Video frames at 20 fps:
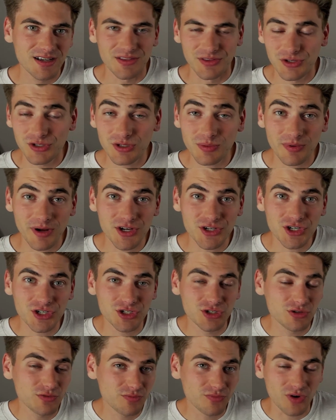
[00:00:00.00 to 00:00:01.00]
These are
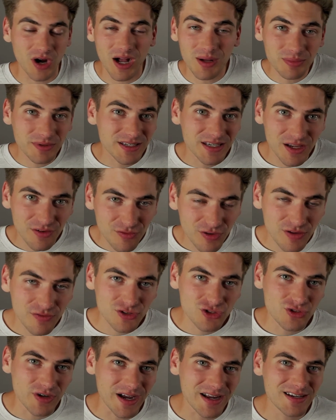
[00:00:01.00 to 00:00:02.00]
projects you probably never
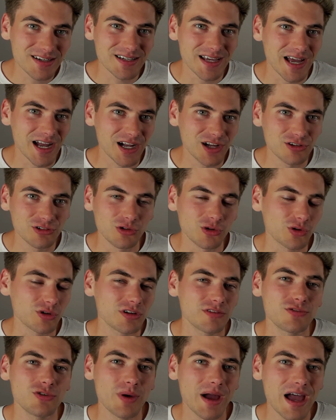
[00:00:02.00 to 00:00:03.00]
even tried to tackle, or
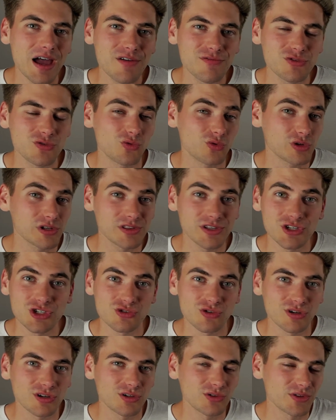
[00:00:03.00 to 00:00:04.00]
if you have, you really
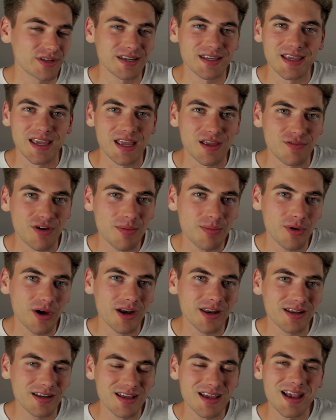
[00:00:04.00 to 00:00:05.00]
struggled and gave up on
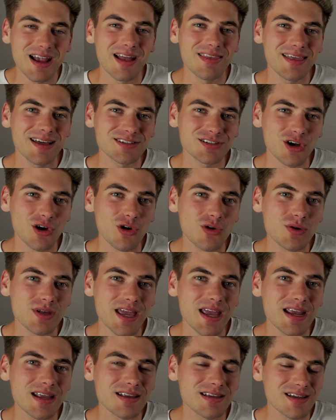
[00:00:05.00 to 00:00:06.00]
it. And that's
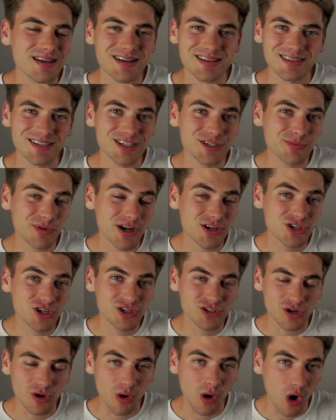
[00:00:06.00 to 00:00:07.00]
okay. These
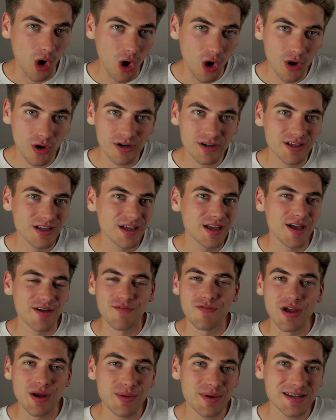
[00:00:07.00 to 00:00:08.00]
projects are hard,
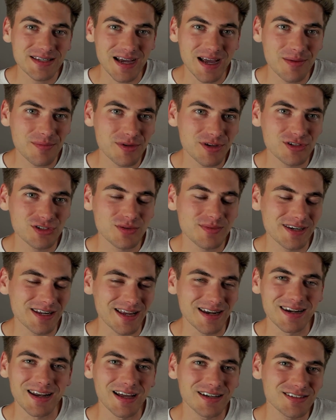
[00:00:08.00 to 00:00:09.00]
very time consuming,
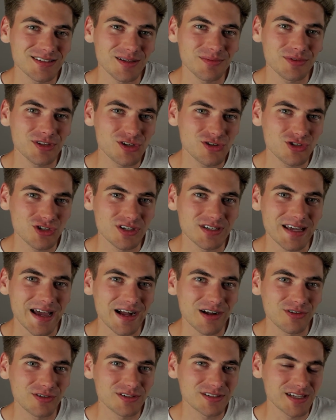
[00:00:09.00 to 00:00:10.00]
and not something you should
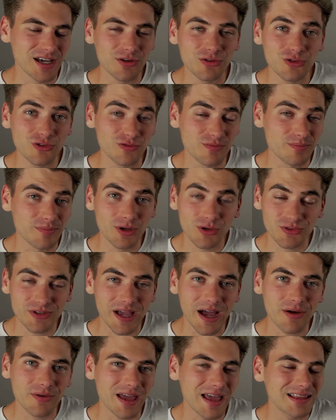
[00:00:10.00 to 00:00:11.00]
tackle until you've built
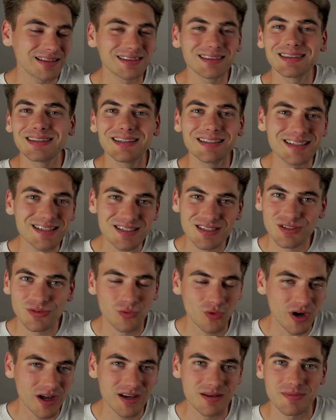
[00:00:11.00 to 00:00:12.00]
out at least
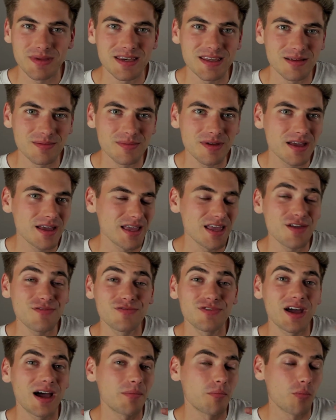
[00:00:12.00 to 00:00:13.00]
one medium, if
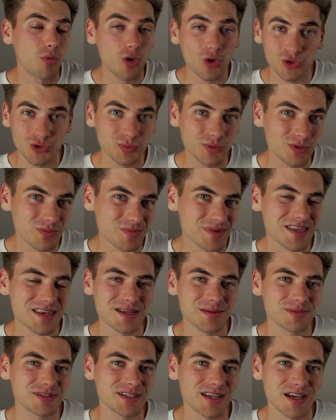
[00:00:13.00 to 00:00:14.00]
not multiple
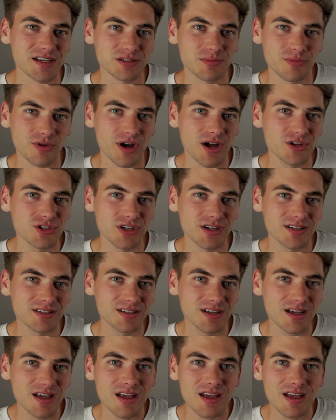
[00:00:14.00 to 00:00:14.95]
medium-sized projects.